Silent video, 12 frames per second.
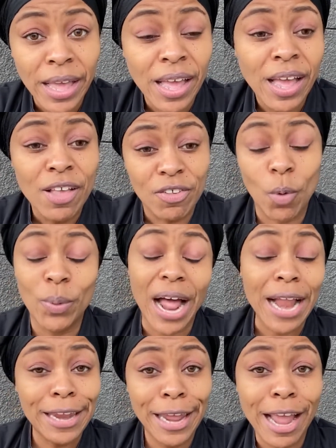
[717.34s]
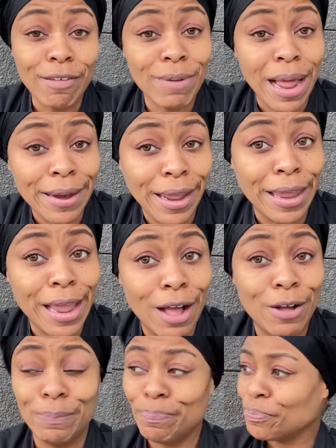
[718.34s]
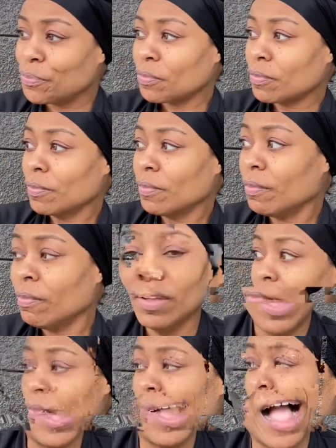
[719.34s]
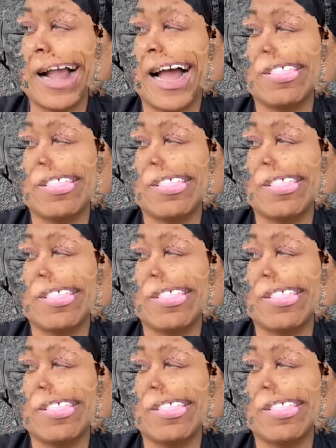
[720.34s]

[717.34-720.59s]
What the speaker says: So what I did, guess what I did, y'all? I got the